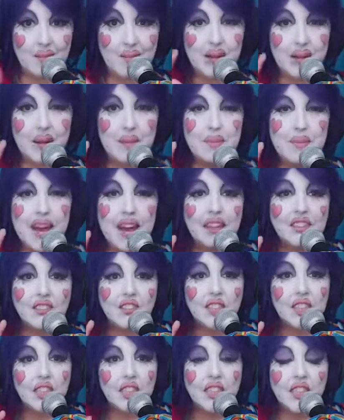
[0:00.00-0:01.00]
But
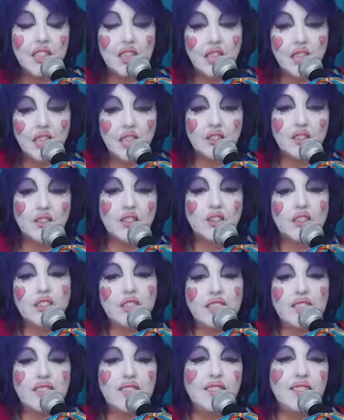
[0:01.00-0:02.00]
imagine
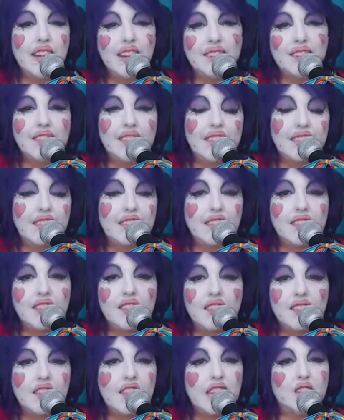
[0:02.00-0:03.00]
dirty, sexy
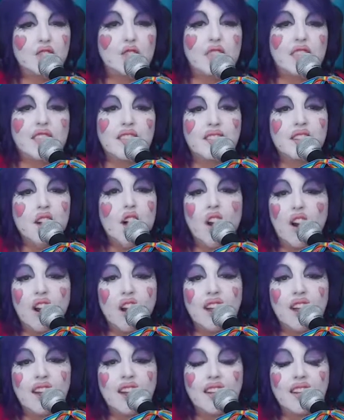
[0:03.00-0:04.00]
electric
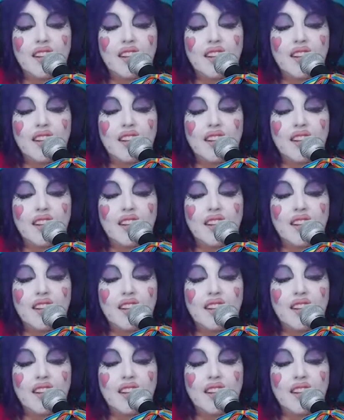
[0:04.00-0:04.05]
guitar.